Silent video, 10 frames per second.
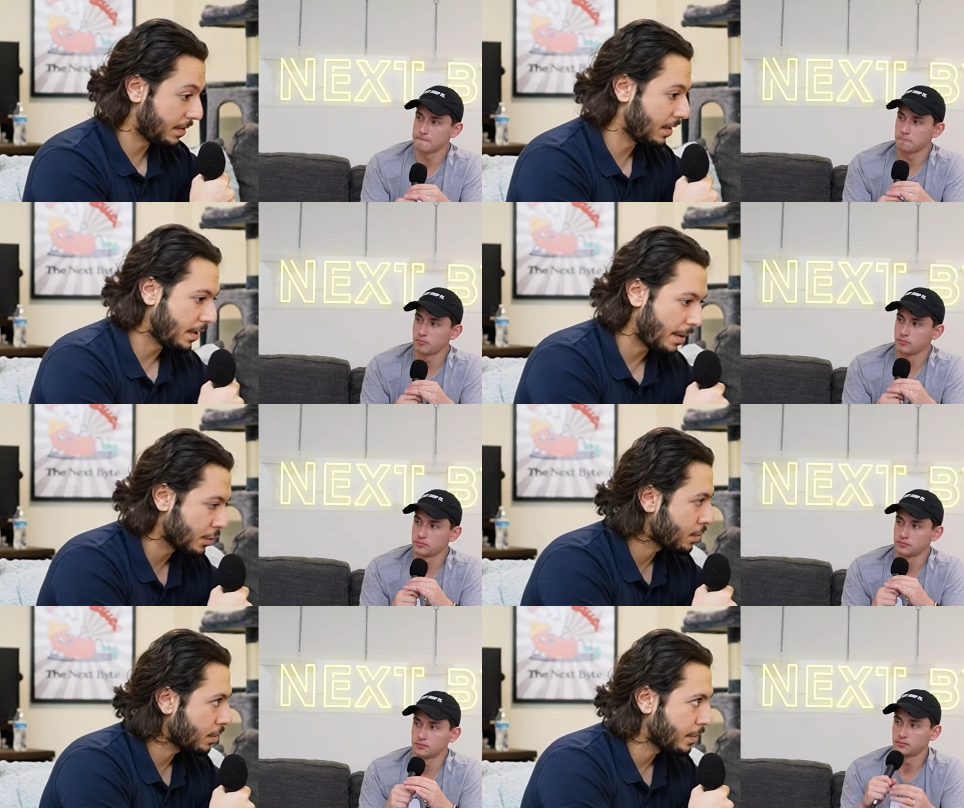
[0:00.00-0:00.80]
Speaker 1: I'm
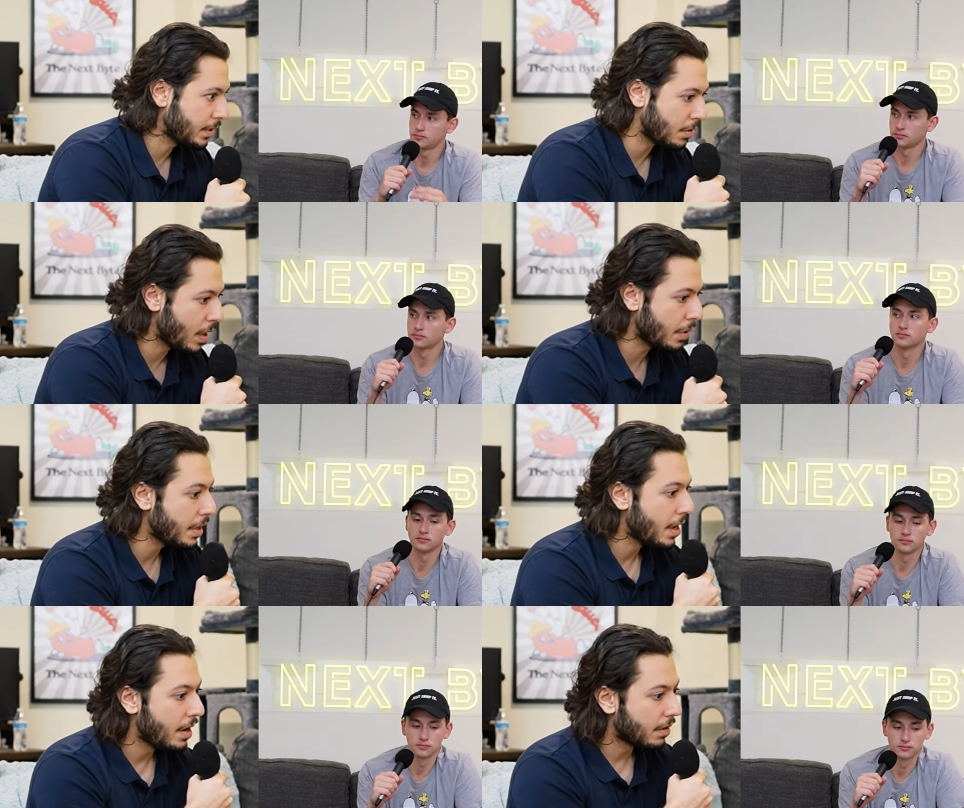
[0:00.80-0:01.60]
just going to read the
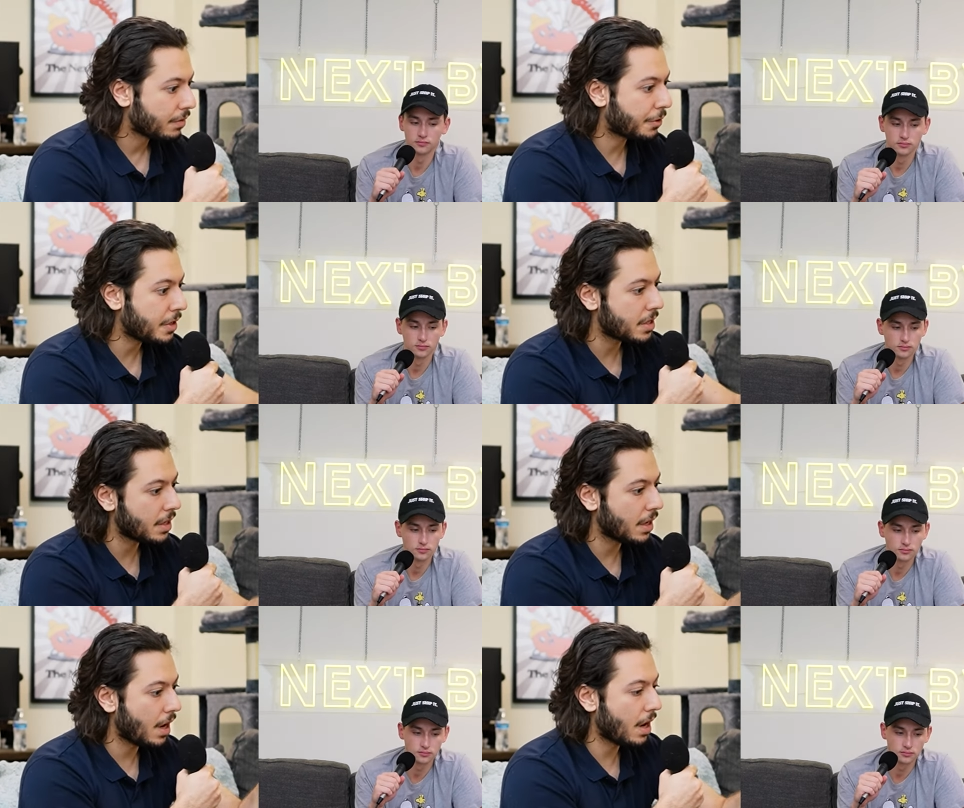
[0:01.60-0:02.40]
quote.
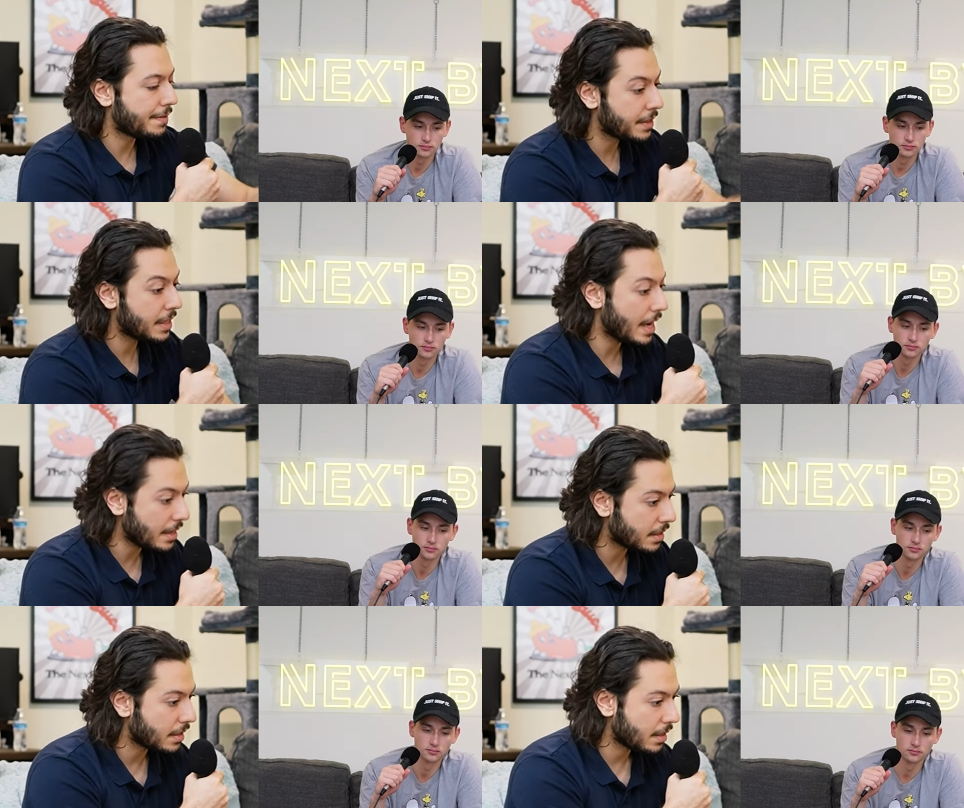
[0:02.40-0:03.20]
Freezing of
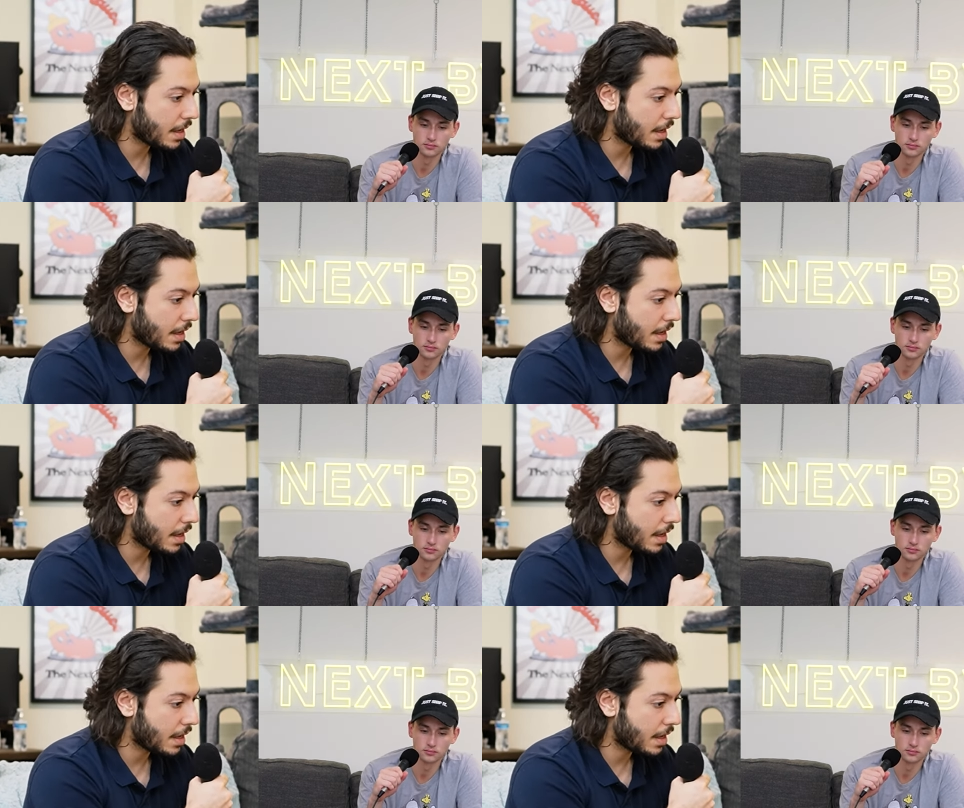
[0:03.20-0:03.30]
gait